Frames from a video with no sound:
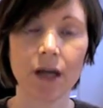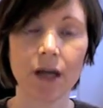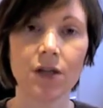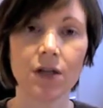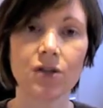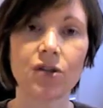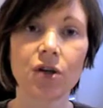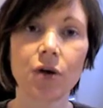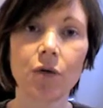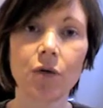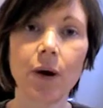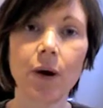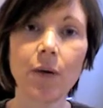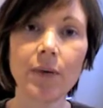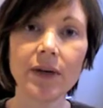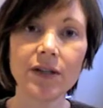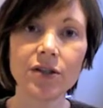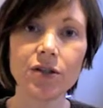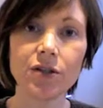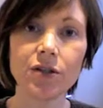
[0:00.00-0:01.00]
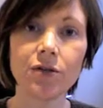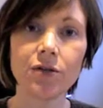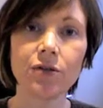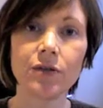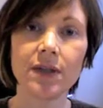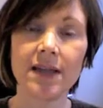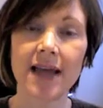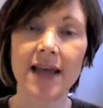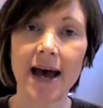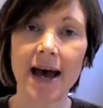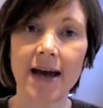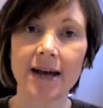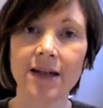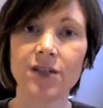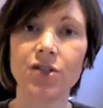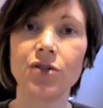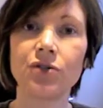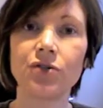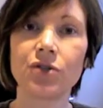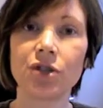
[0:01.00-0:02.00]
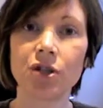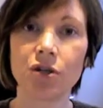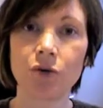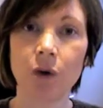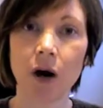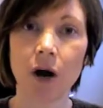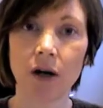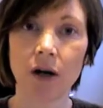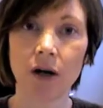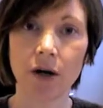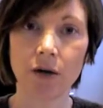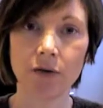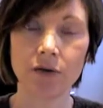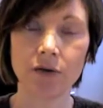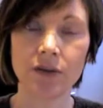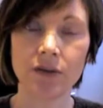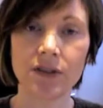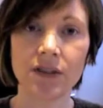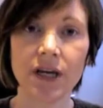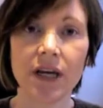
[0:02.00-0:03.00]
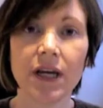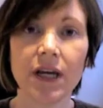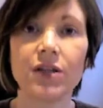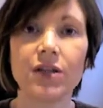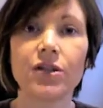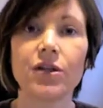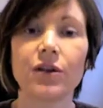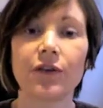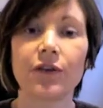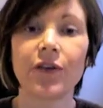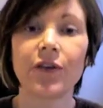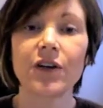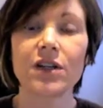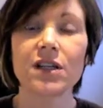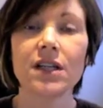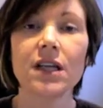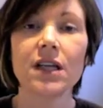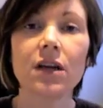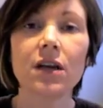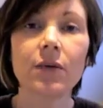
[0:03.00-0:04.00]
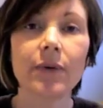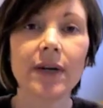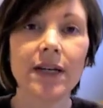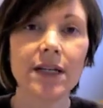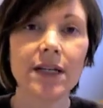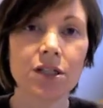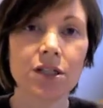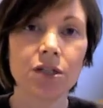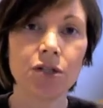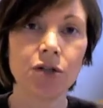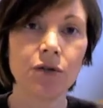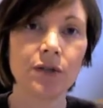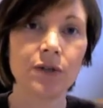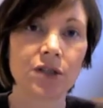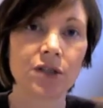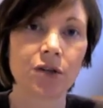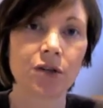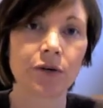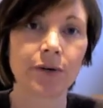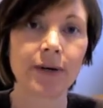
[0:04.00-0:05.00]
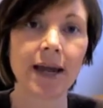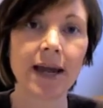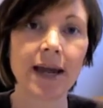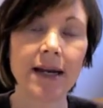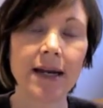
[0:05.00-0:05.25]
So what we do with that is use QR codes. So the first thing that we need to do is create